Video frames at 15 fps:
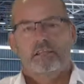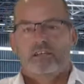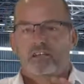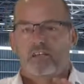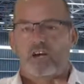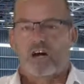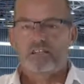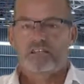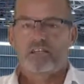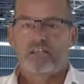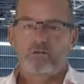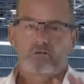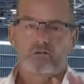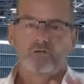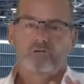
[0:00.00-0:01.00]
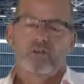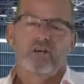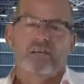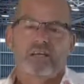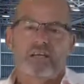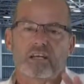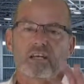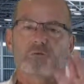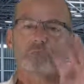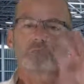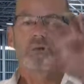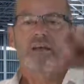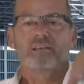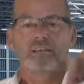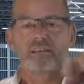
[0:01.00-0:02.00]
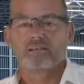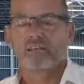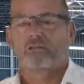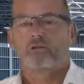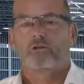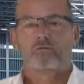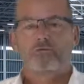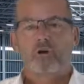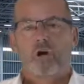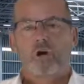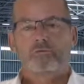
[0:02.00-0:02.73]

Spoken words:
the idea of getting maintenance under control